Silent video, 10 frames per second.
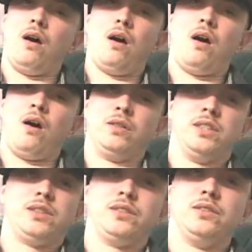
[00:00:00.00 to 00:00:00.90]
all
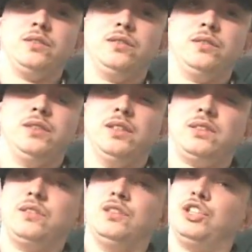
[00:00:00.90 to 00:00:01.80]
this
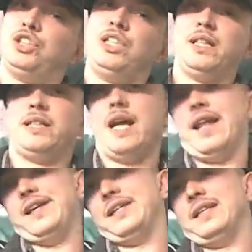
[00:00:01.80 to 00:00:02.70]
shit that,